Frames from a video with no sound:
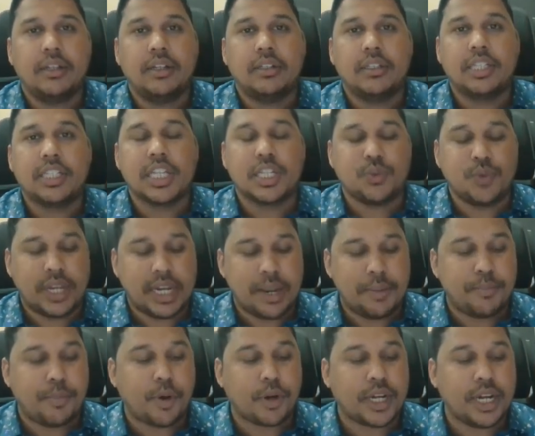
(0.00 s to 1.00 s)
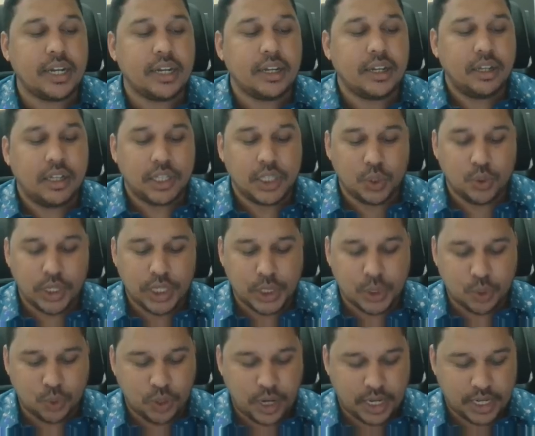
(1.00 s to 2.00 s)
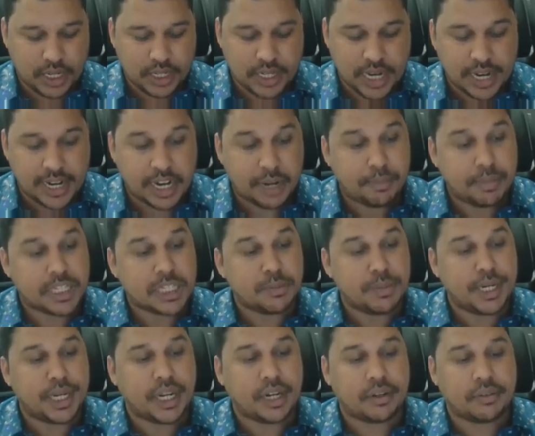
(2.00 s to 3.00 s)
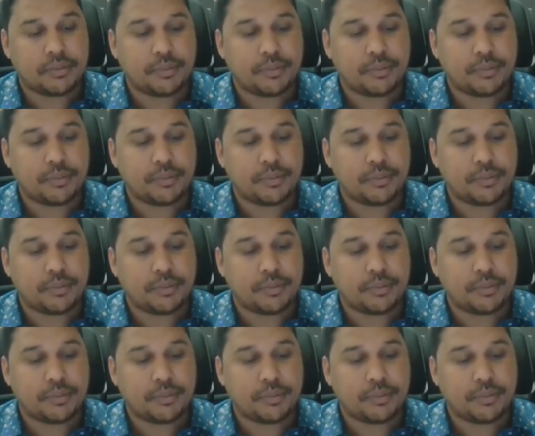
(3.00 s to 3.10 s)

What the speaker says: This is very important. You need to understand it much better.